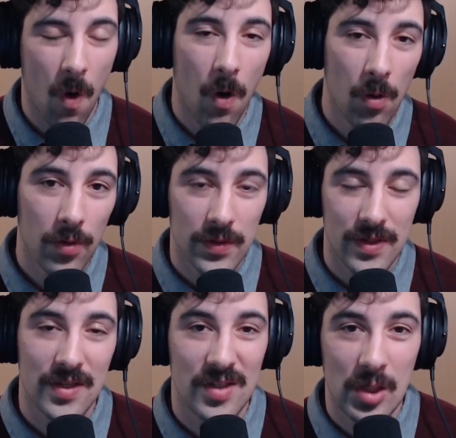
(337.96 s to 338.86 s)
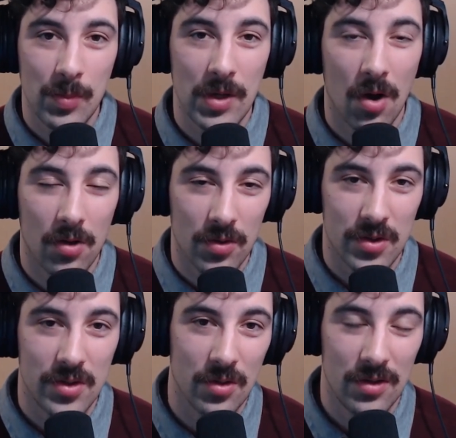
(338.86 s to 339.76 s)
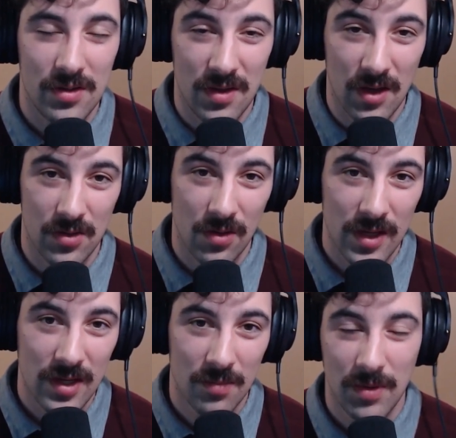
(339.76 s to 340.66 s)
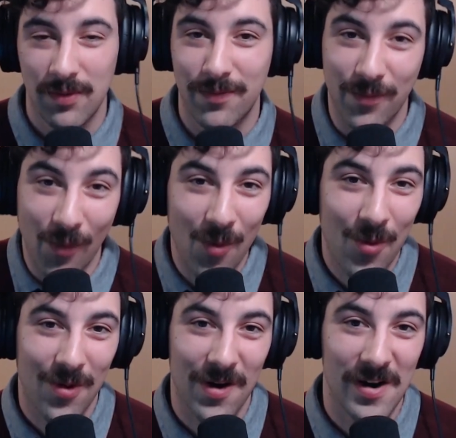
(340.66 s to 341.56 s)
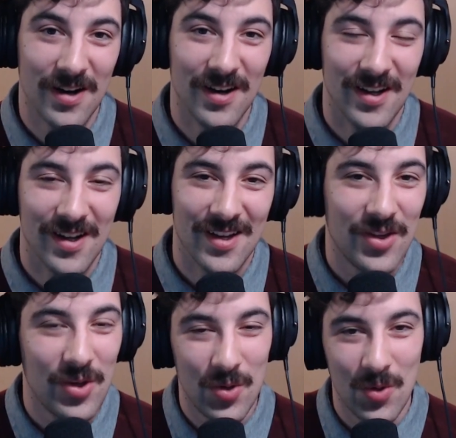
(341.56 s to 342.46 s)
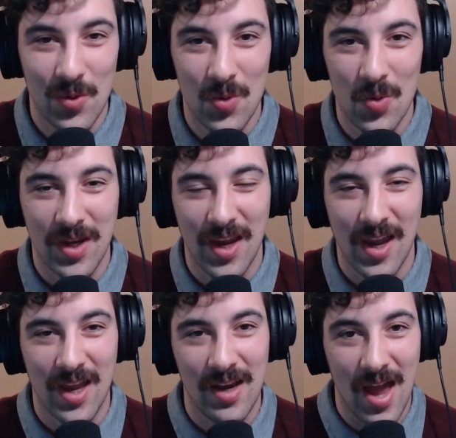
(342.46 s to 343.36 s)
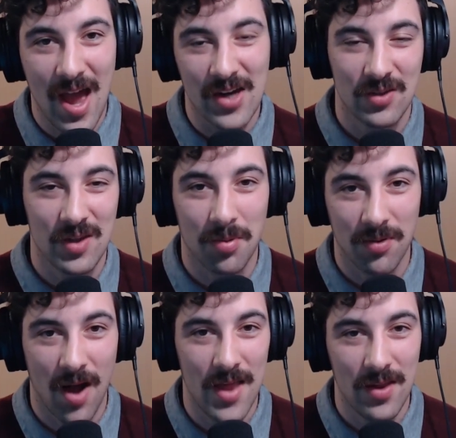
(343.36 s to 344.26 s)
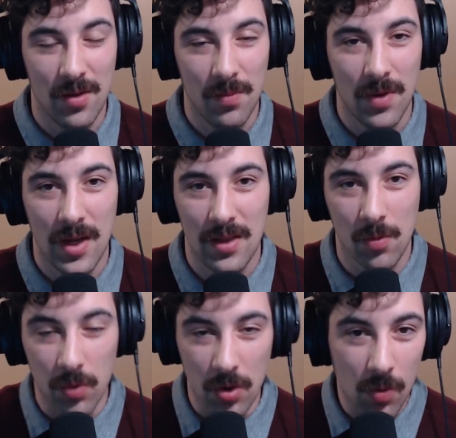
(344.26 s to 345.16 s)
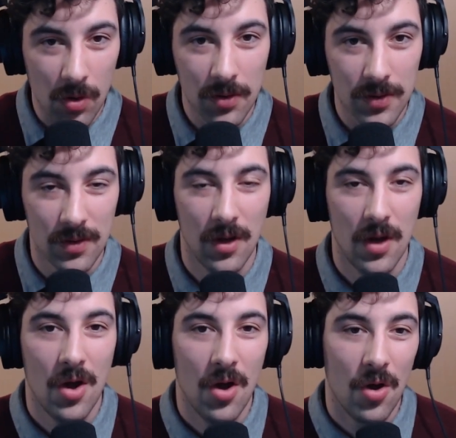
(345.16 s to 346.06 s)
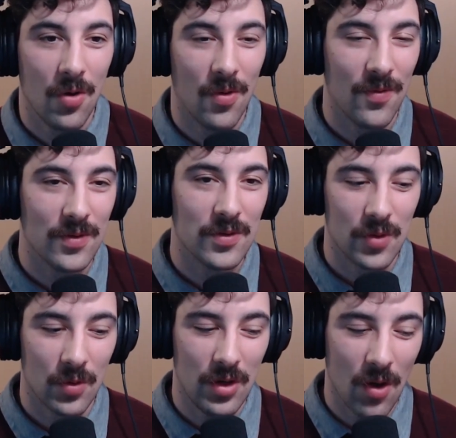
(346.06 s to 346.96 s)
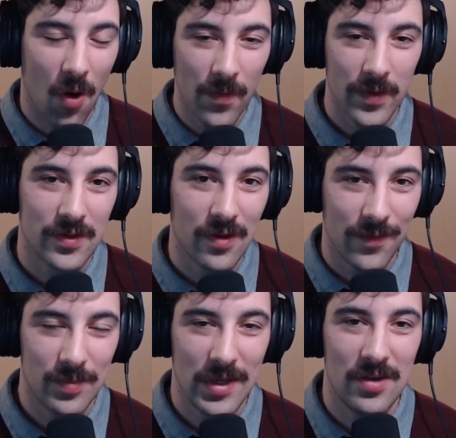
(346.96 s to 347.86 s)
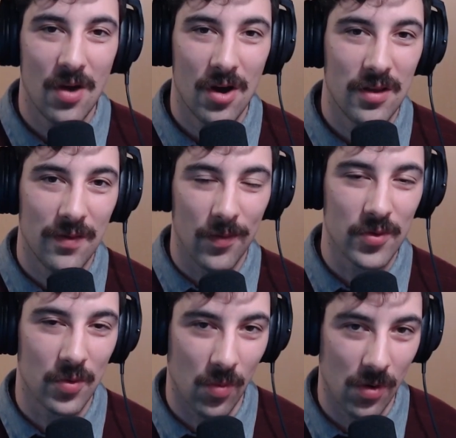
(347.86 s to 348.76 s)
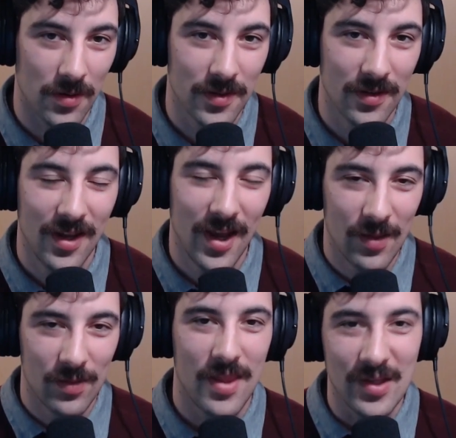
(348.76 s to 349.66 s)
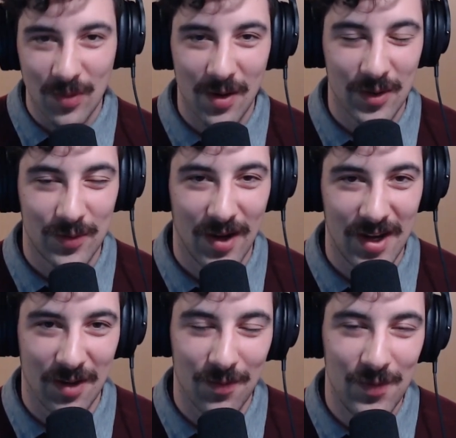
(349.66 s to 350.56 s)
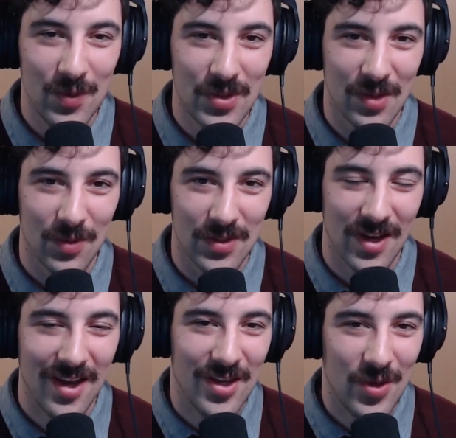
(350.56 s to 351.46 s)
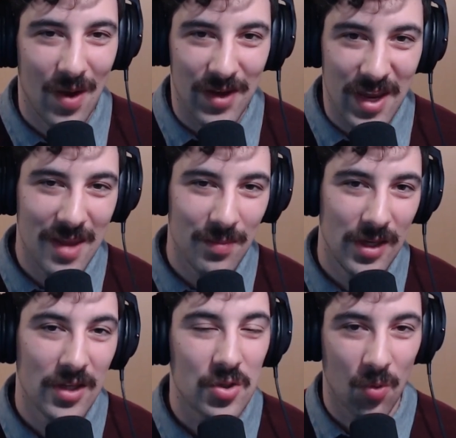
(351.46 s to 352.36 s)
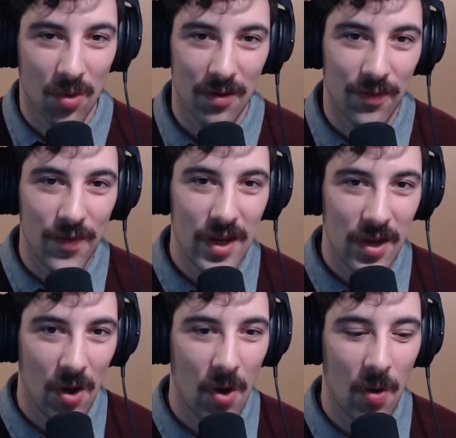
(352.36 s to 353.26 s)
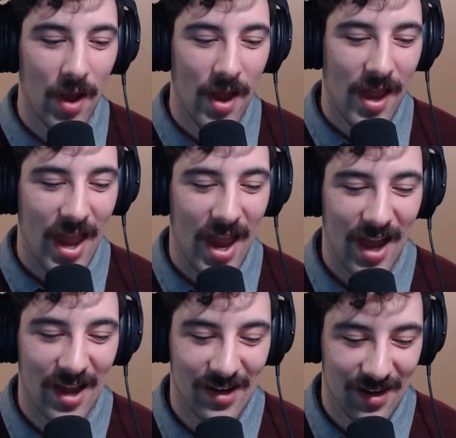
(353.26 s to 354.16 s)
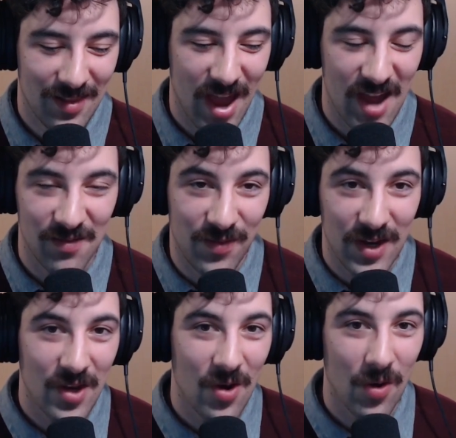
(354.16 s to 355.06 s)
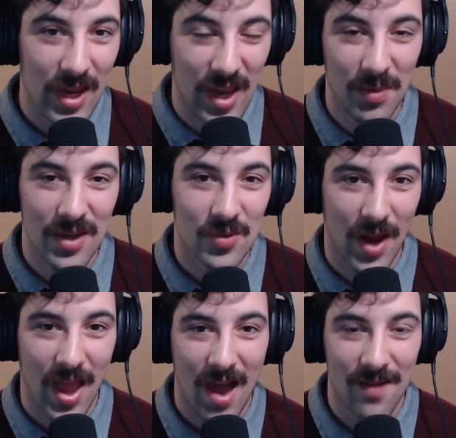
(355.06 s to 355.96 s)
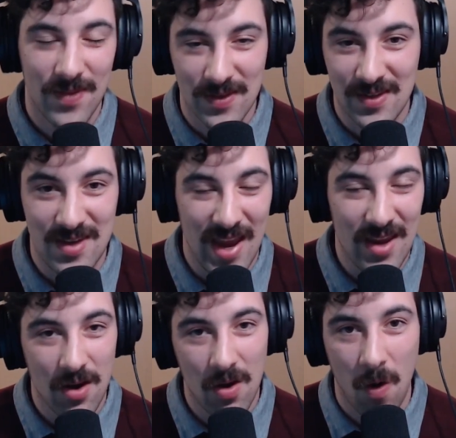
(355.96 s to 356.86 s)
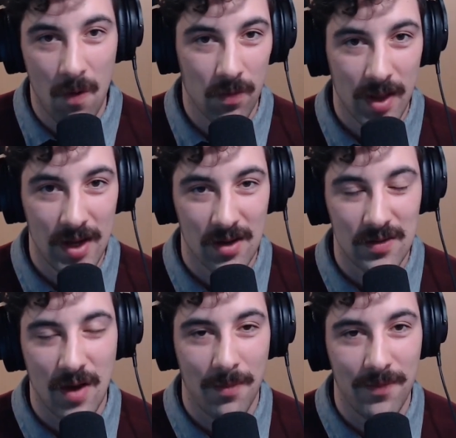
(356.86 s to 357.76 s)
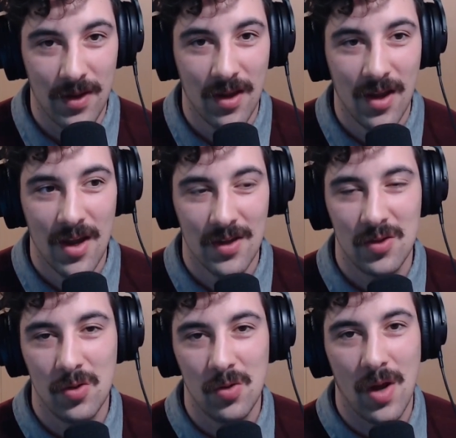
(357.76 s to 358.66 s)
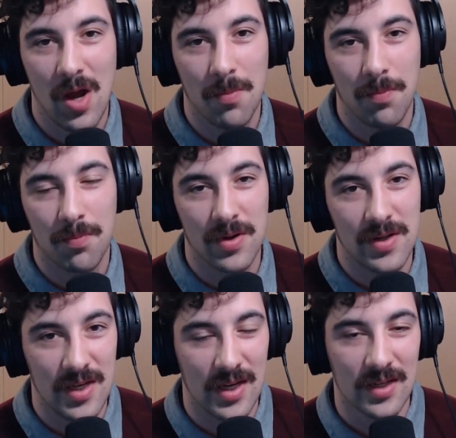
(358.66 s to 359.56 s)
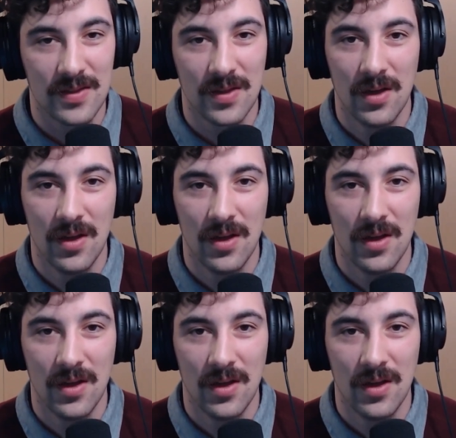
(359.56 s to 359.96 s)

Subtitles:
all of those things need to be understood digitally before you can actually apply them in the real world. So all this stuff is being done in the virtual world. And that's what I was finding confusing was you have an image or a video, and that video or image would have this data overlaid on top of it to help predict